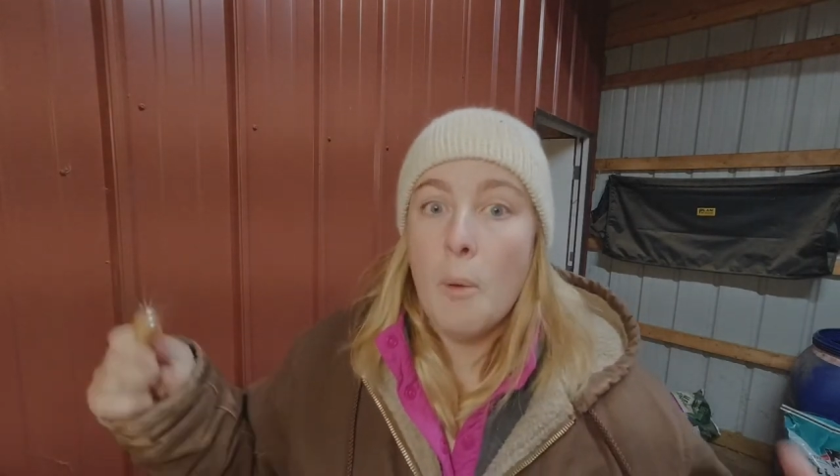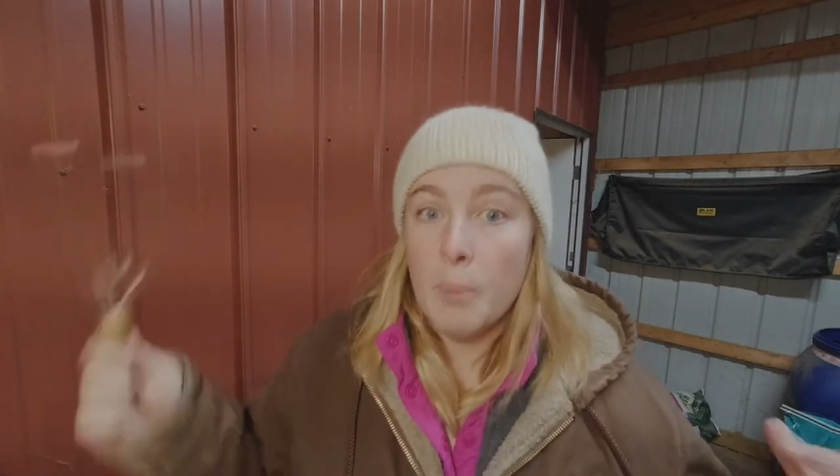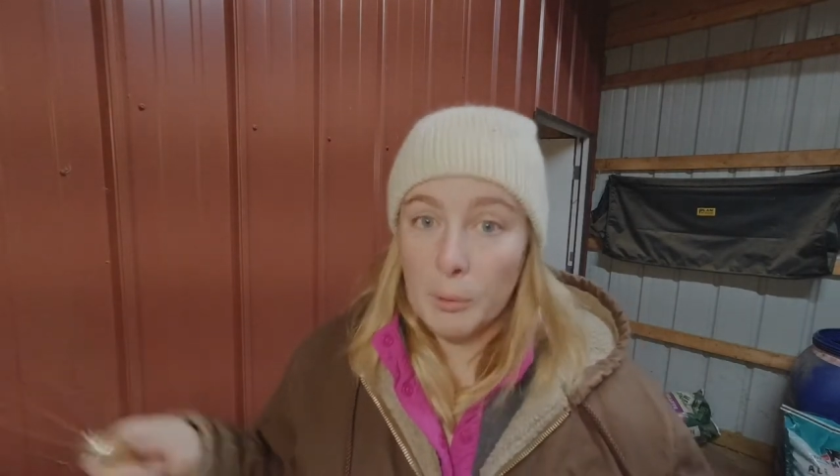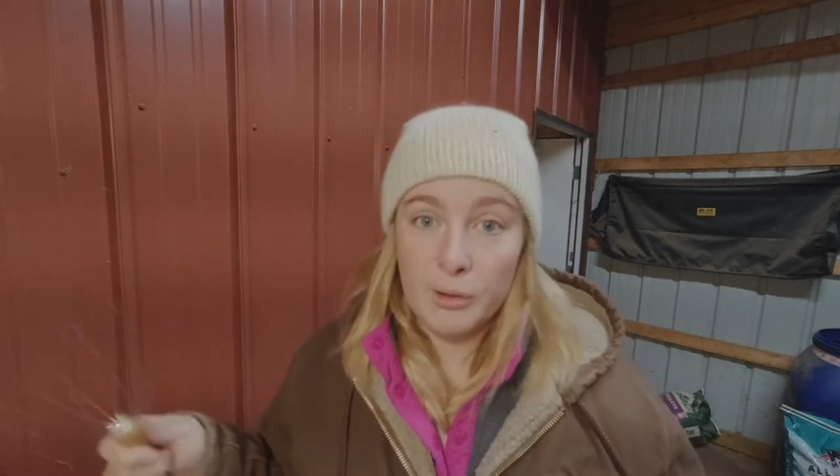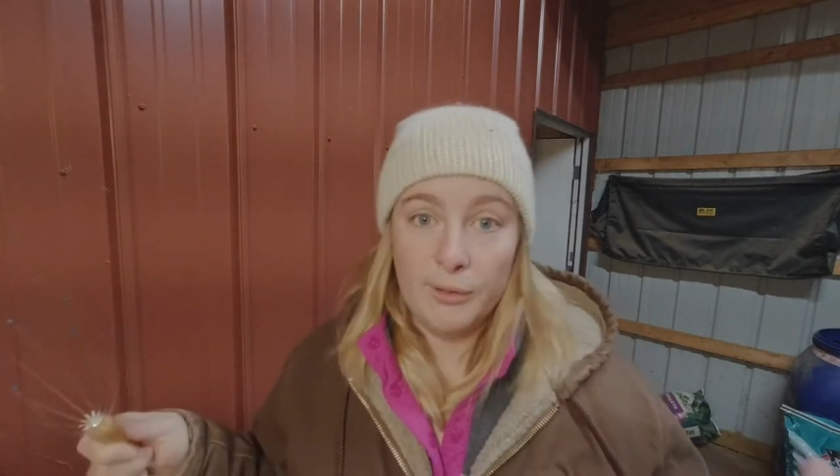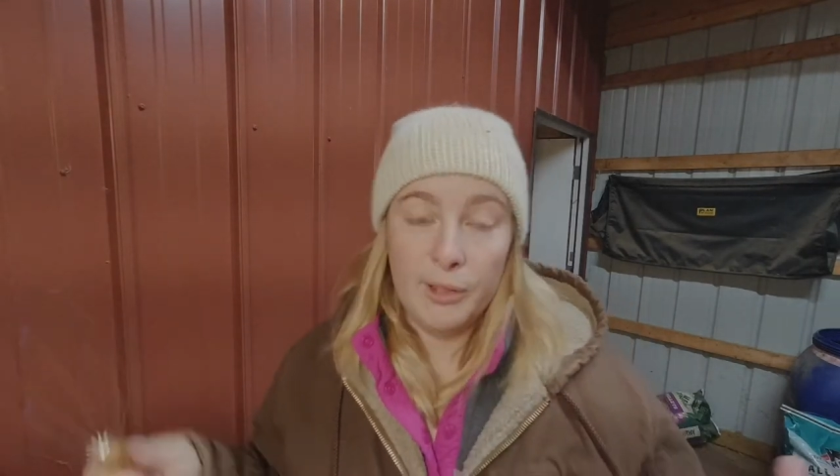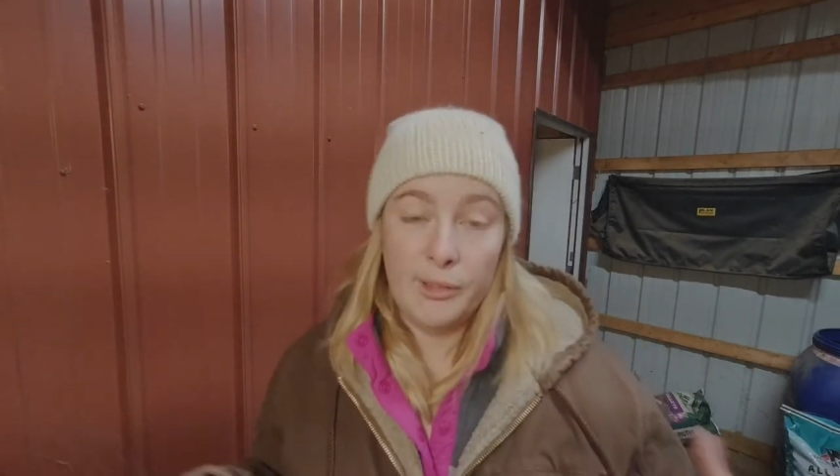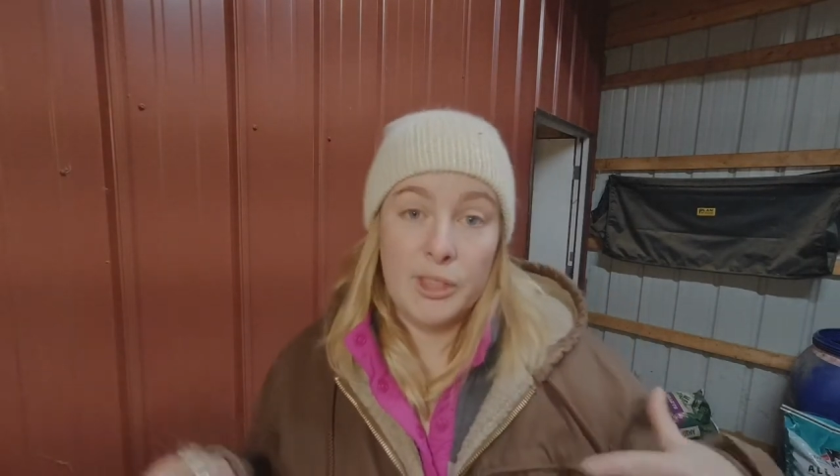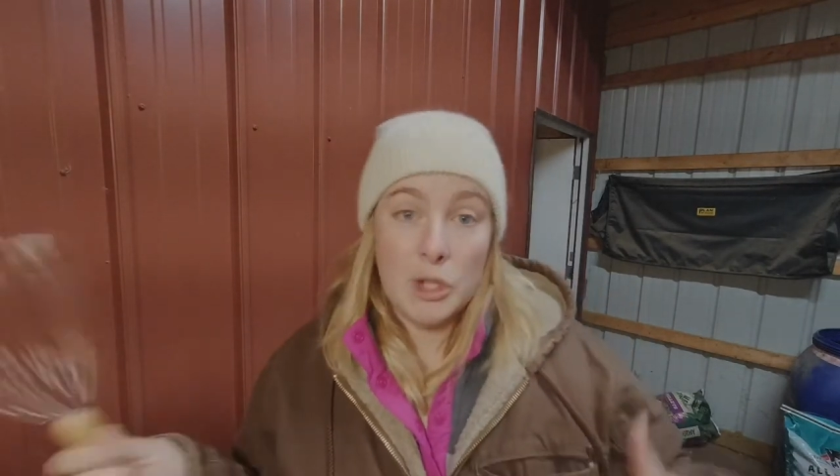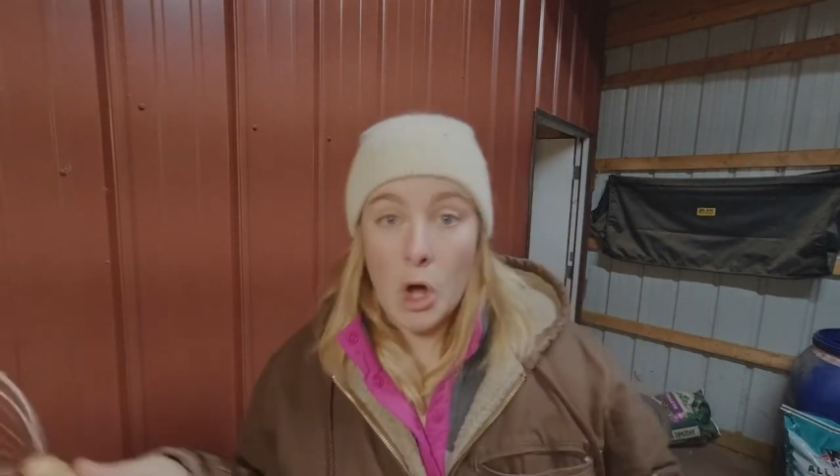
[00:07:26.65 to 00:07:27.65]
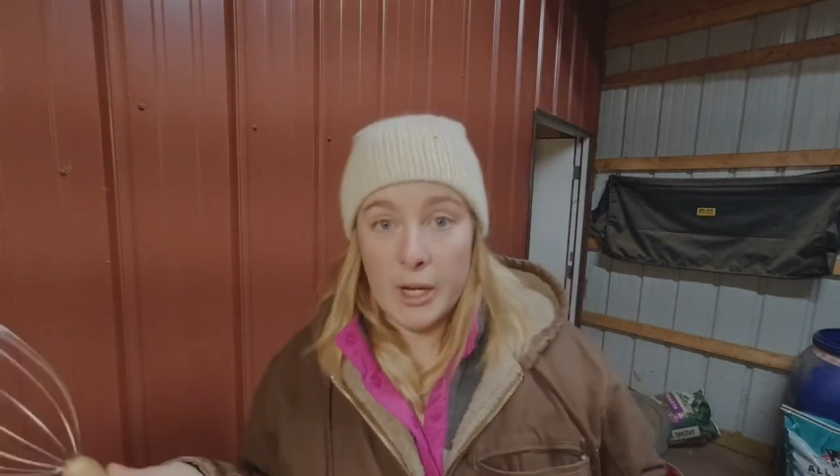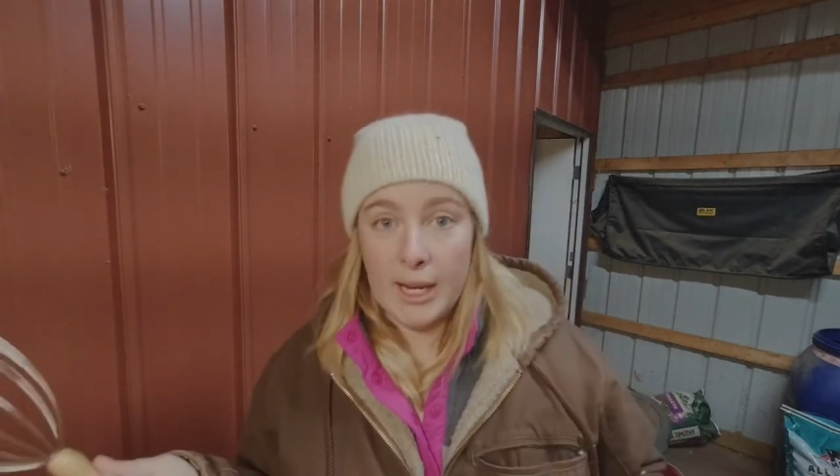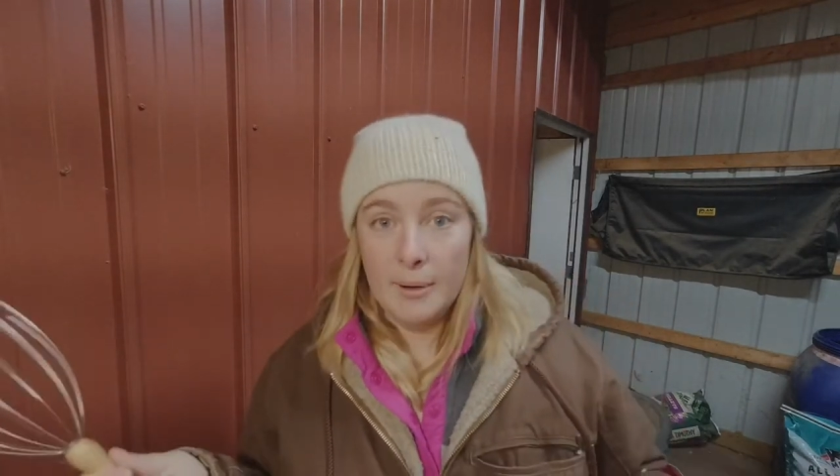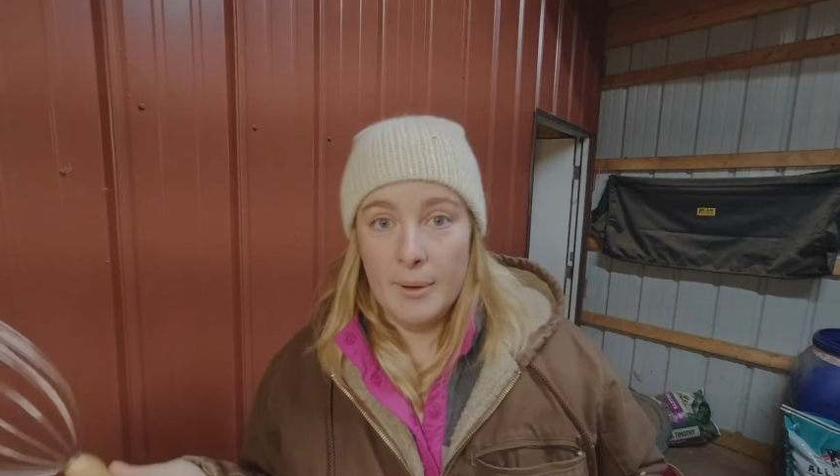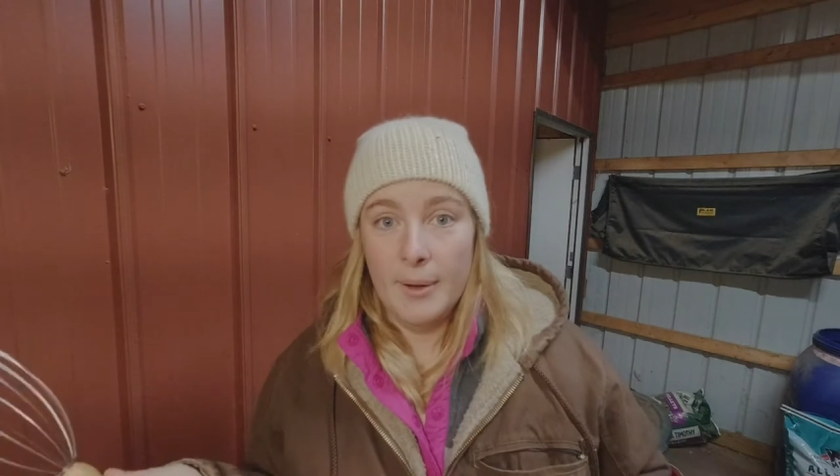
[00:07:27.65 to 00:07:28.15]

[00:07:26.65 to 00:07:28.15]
Bocephus the Donkey.